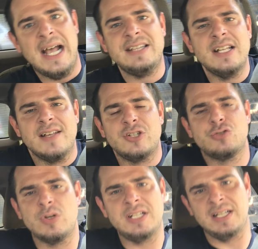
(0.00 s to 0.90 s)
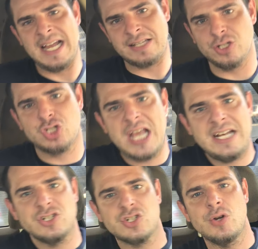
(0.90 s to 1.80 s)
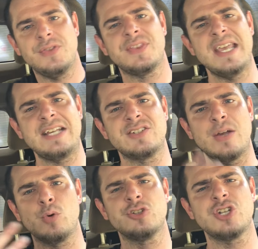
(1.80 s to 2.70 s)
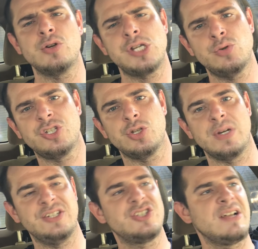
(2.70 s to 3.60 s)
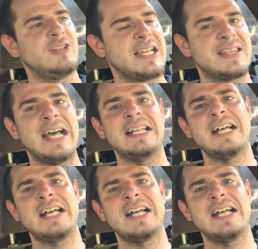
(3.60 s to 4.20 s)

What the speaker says: And none of us really like to change certain things that we're so used to and stuff like that.